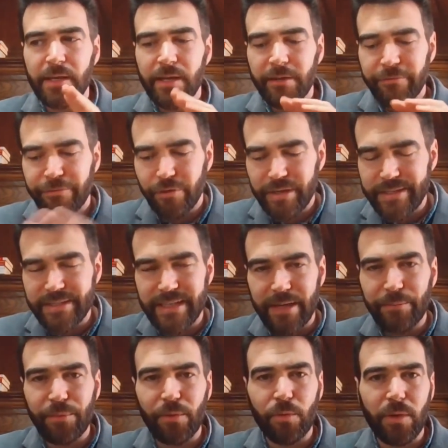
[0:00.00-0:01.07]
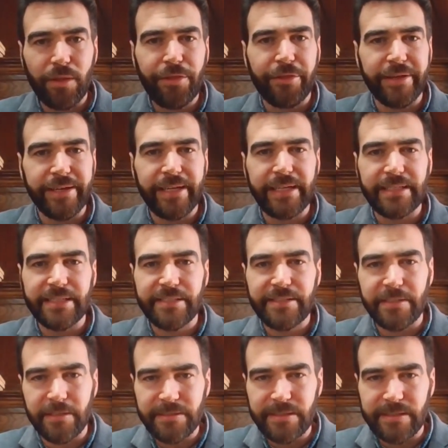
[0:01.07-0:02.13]
For example, one thing he
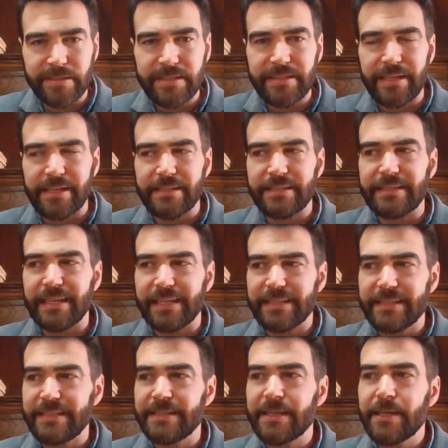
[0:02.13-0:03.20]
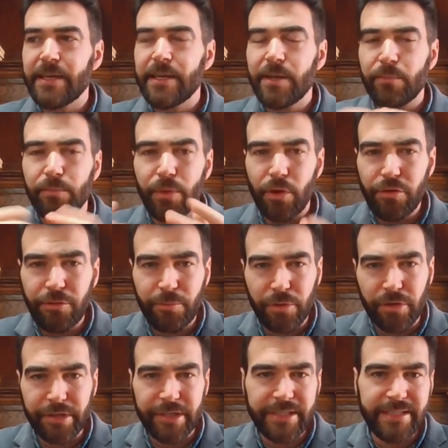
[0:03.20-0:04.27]
discusses is that both
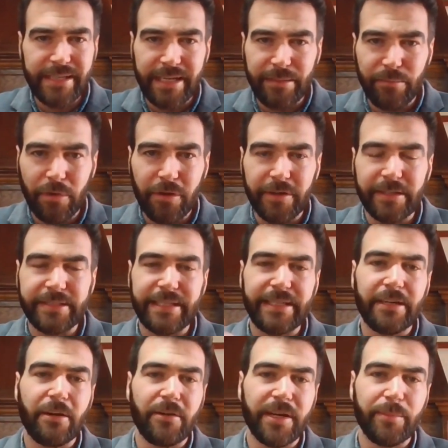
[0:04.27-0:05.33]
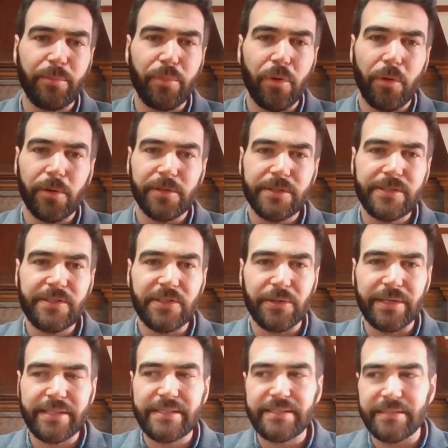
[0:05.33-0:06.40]
product and marketing are important. So
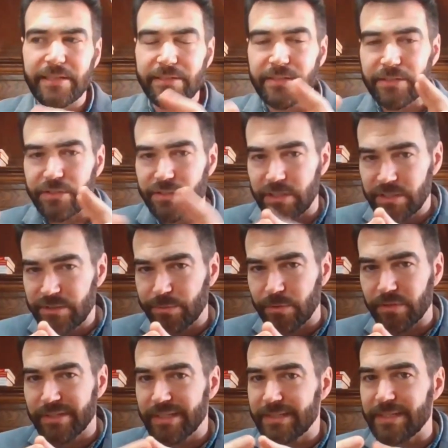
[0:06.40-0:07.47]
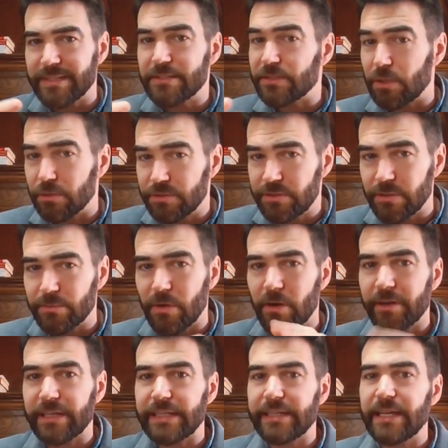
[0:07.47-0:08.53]
it's not just product, it's also
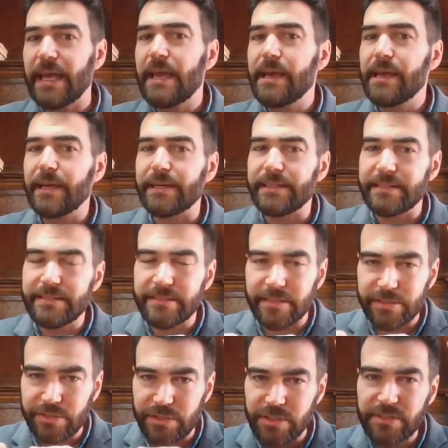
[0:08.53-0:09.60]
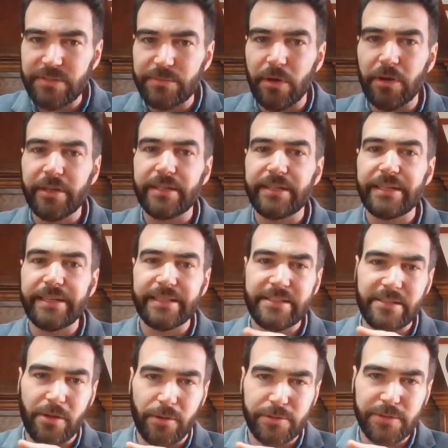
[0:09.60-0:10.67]
marketing, and it's not just marketing,
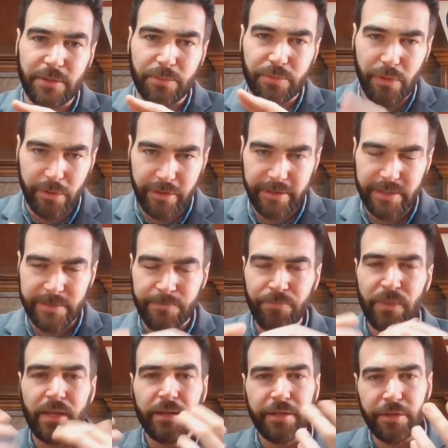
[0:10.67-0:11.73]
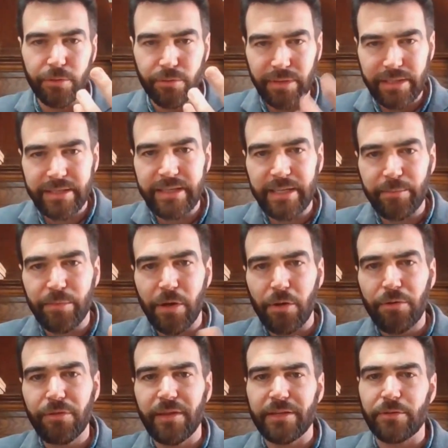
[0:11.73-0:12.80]
it's also product. You really need
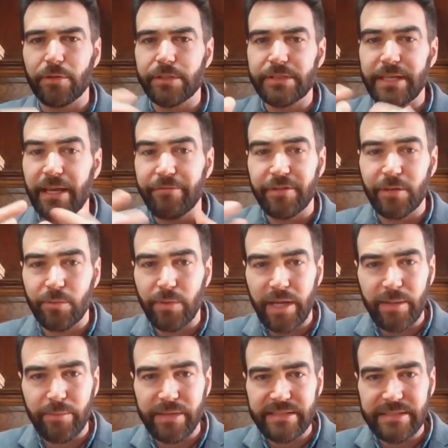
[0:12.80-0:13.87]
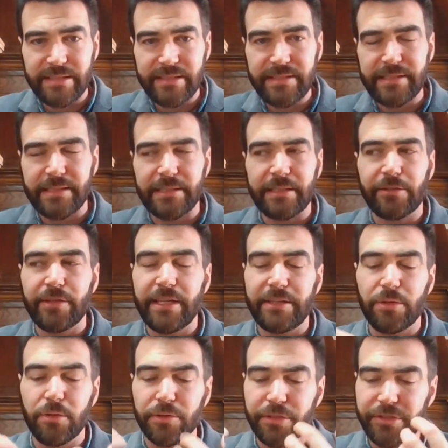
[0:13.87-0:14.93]
both in order to have a great business and then in
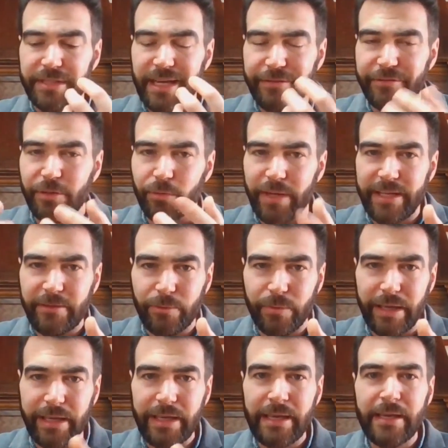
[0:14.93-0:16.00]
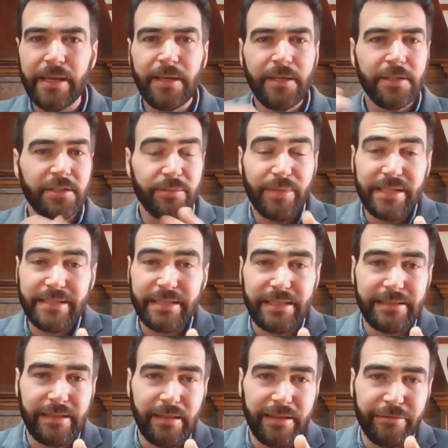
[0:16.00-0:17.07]
order to have a great way to basically
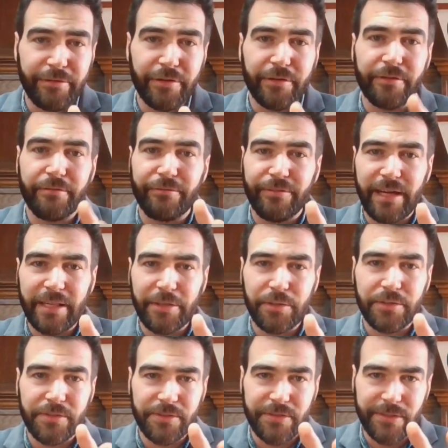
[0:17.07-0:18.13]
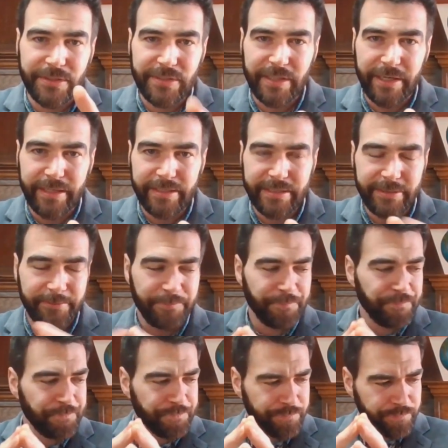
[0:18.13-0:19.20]
deliver value to society.
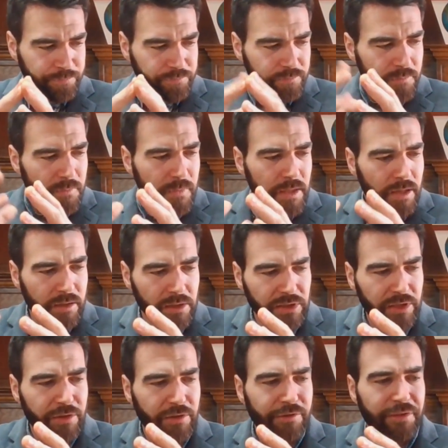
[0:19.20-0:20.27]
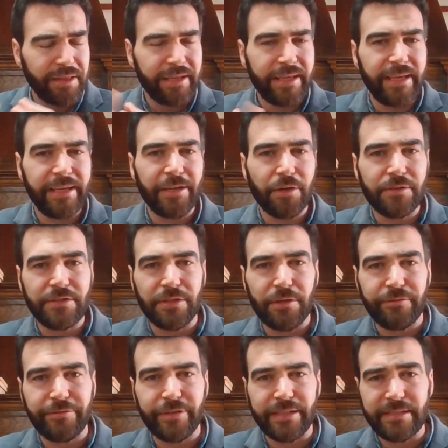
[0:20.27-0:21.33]
Another thing he goes
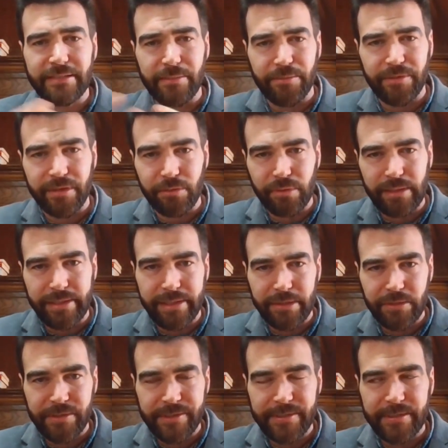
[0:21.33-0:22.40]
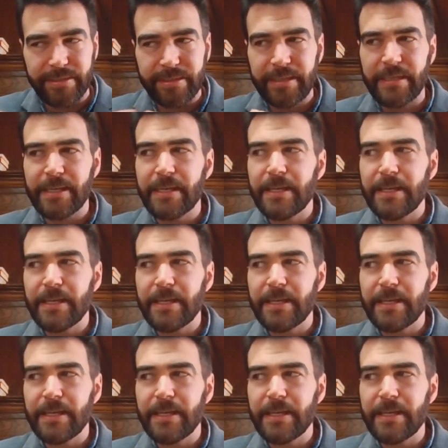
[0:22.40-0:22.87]
over is something really interesting,